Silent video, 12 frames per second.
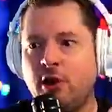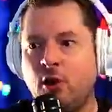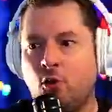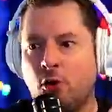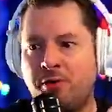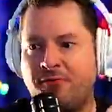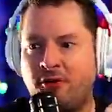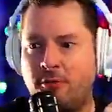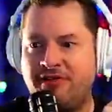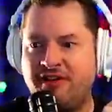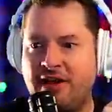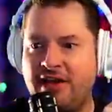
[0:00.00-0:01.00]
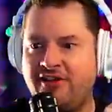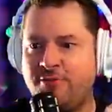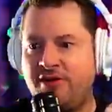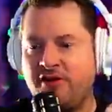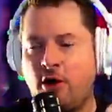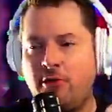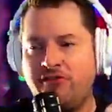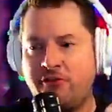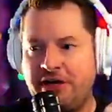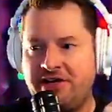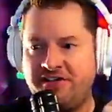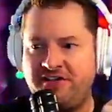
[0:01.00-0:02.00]
War performance enhancements, always
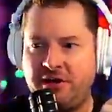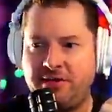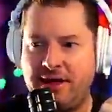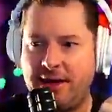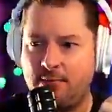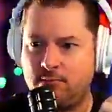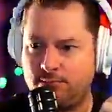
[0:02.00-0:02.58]
great to see that.